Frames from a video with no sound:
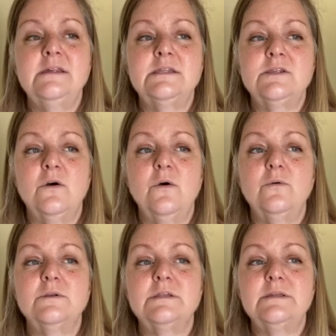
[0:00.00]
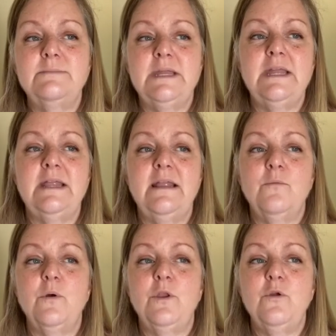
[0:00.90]
So to me,
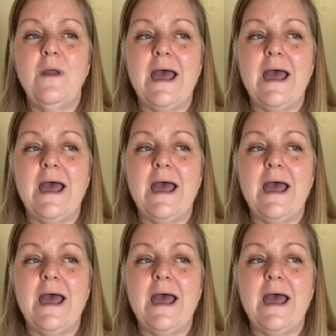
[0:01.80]
when you